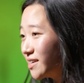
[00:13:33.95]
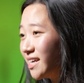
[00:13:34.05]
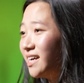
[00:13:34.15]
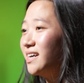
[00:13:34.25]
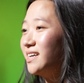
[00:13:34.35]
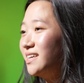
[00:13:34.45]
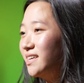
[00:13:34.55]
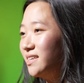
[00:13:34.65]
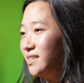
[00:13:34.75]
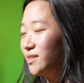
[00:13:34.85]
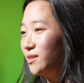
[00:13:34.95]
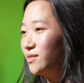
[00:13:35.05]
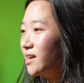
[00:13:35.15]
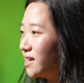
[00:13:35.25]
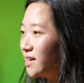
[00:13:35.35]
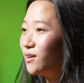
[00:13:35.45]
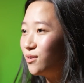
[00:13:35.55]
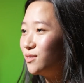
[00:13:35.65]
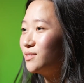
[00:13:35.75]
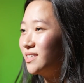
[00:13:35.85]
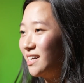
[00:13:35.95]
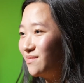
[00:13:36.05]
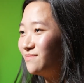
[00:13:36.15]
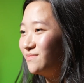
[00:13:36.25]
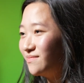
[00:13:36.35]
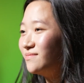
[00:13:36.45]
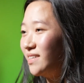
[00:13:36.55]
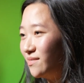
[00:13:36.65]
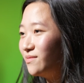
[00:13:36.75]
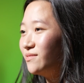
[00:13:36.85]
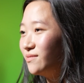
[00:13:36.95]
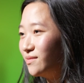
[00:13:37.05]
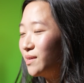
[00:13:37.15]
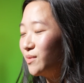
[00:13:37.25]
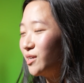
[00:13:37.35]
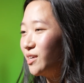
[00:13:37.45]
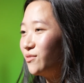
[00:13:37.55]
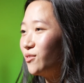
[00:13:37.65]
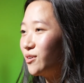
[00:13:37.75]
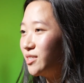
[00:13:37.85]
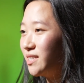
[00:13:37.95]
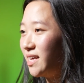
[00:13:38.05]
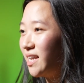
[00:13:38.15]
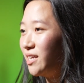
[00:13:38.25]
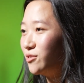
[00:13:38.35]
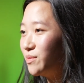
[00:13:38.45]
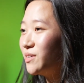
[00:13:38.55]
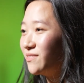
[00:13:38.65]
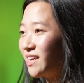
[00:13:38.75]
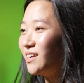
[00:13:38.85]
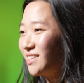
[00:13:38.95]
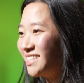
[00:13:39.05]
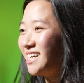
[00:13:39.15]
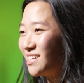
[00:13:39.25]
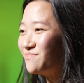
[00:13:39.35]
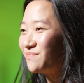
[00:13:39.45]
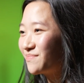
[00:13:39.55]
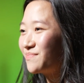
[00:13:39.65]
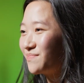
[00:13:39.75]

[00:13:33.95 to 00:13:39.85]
Korea, you know, young, old. I'm looking forward to that. I dream of that all the time.